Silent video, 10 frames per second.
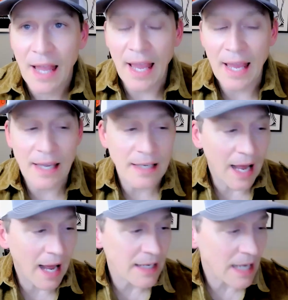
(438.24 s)
And
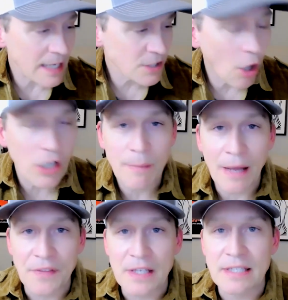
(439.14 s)
I talked
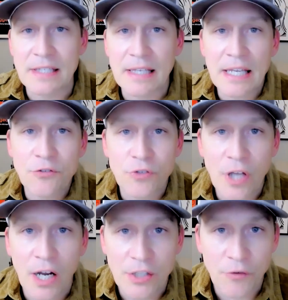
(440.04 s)
about this in the
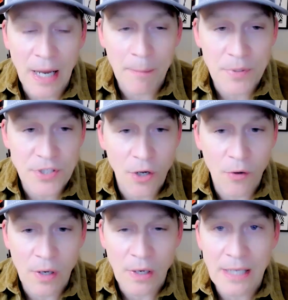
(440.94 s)
introductory
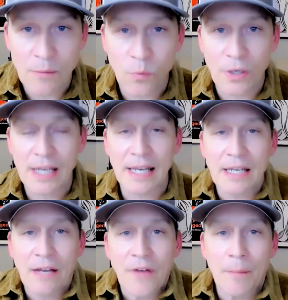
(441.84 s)
episode, and we're getting
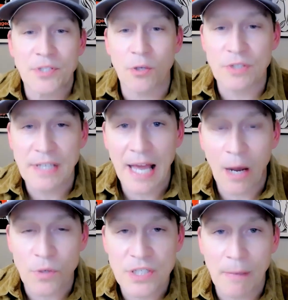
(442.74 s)
enough episodes
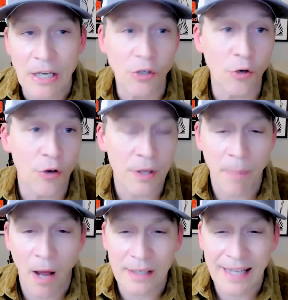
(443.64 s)
now where somebody new to the
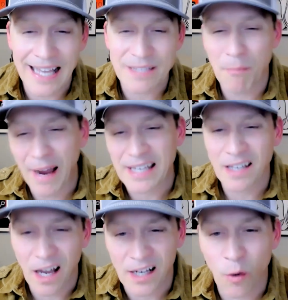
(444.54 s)
podcast might
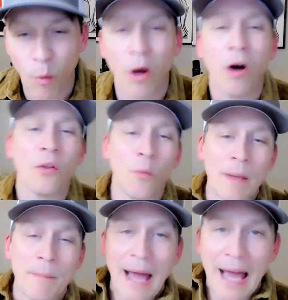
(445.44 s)
not go all the
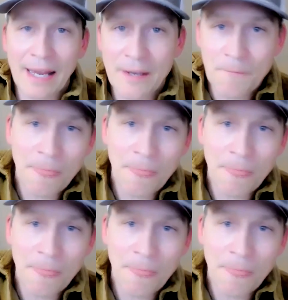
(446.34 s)
way back